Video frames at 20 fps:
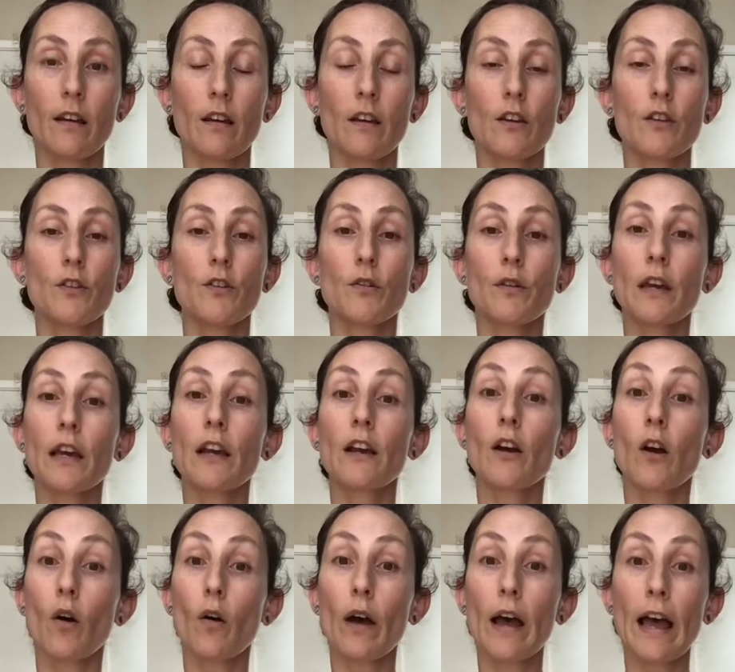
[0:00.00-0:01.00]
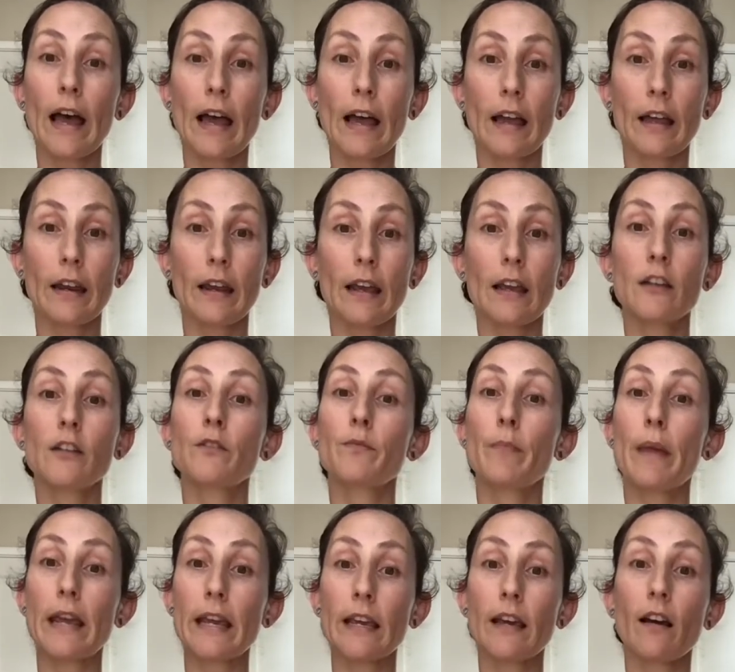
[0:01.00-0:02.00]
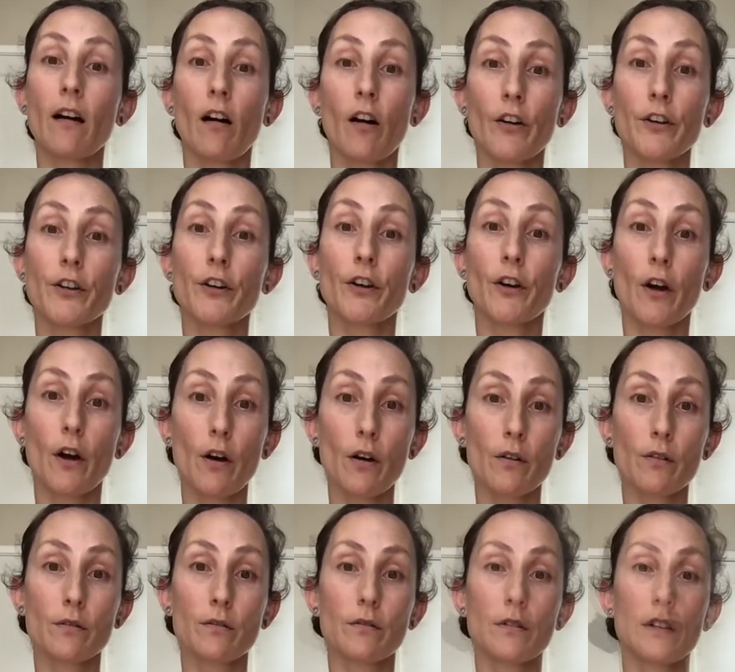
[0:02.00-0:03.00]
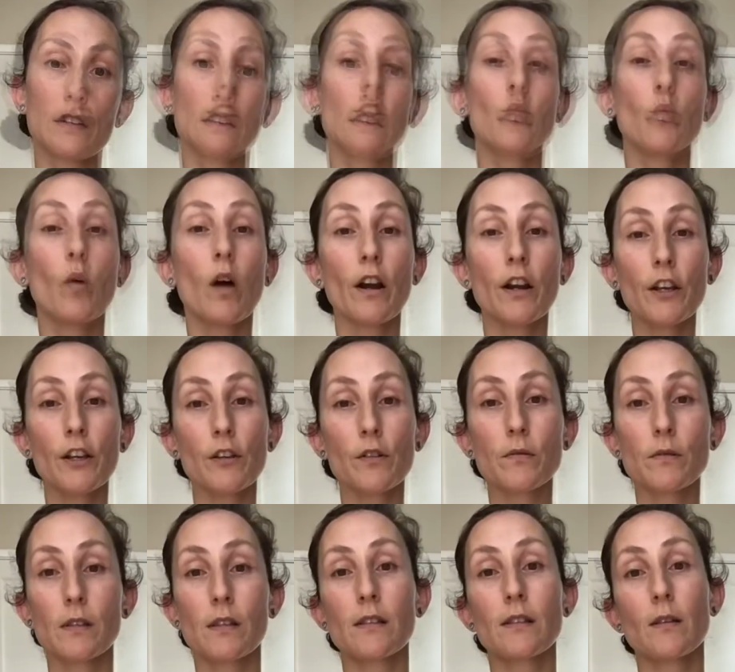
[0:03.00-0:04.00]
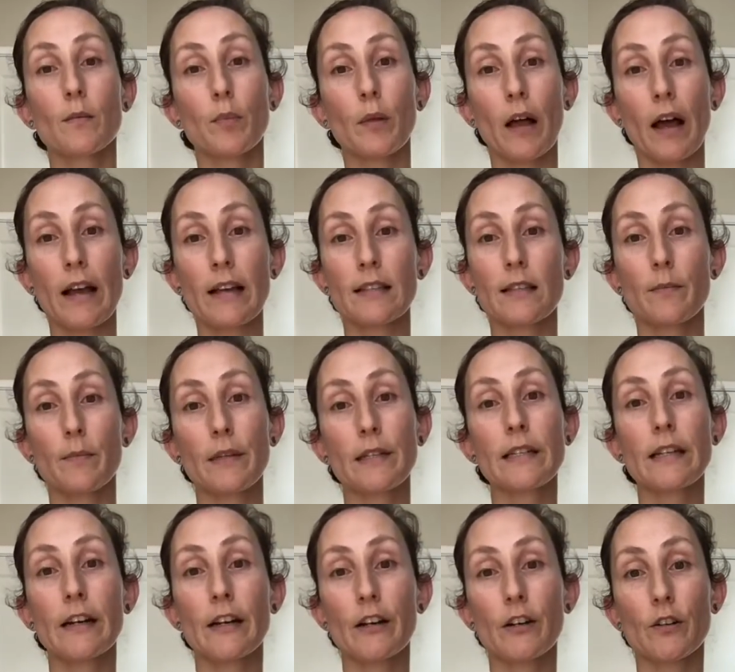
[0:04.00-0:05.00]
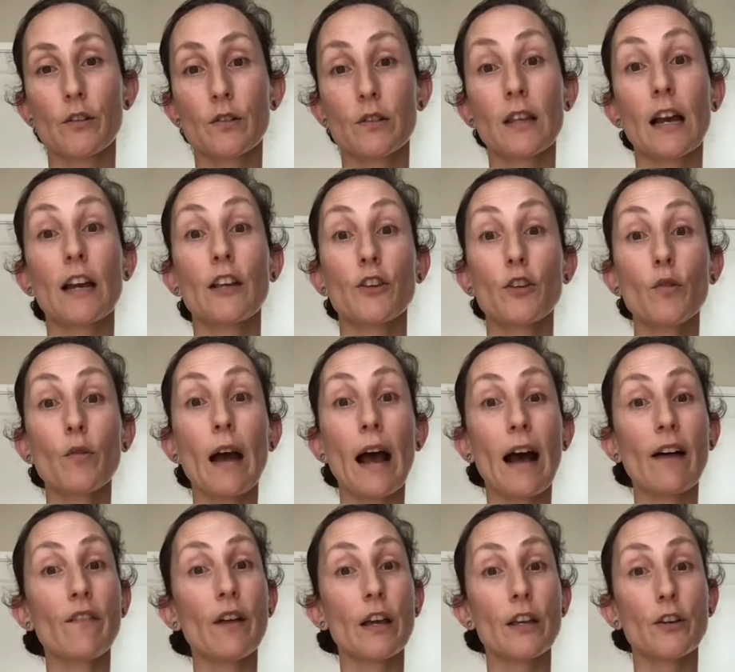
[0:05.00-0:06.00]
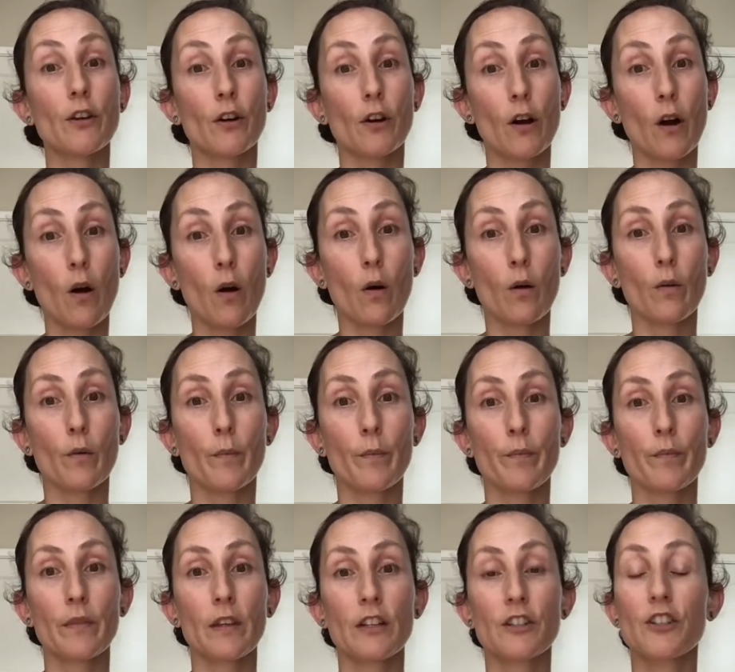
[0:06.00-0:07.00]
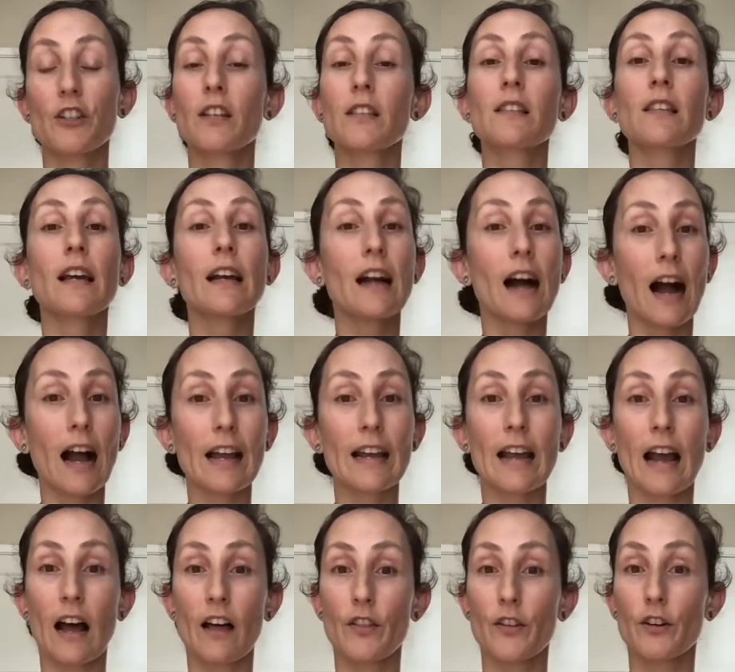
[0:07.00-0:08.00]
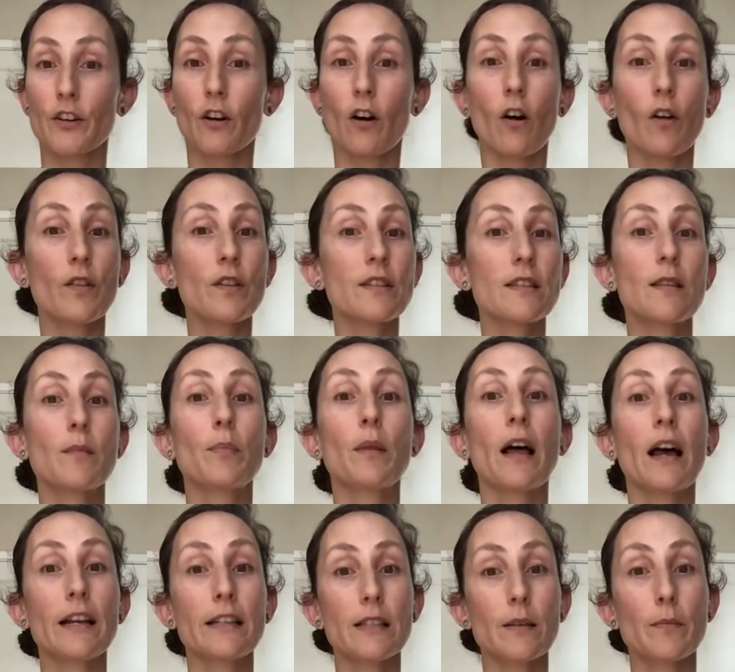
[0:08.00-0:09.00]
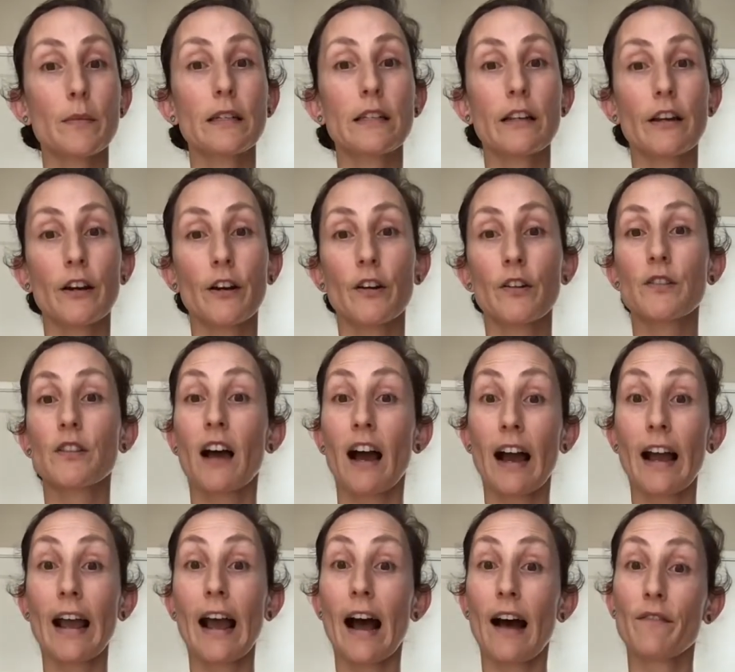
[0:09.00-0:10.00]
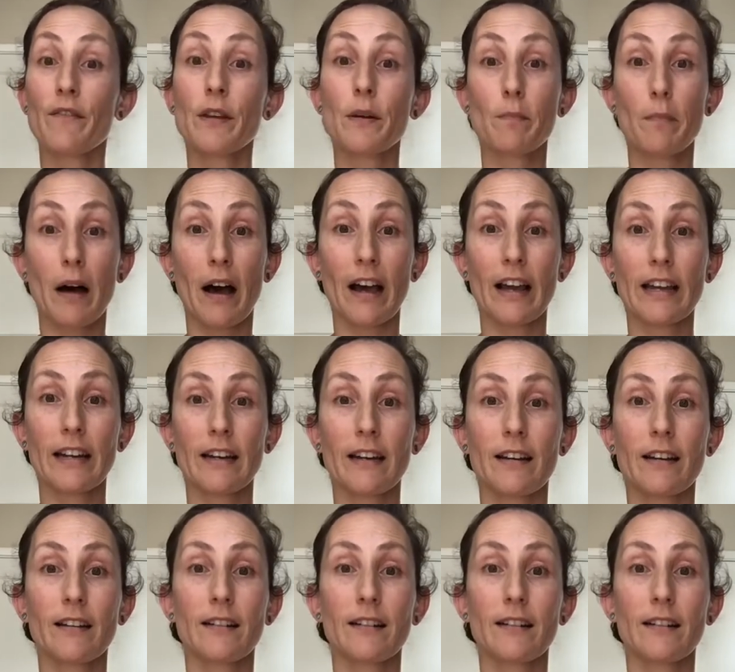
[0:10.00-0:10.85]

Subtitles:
you can go ahead and make it on your own. And you want to use the supplies and materials that you have at your home, just like I gathered all the supplies and materials I have in mine.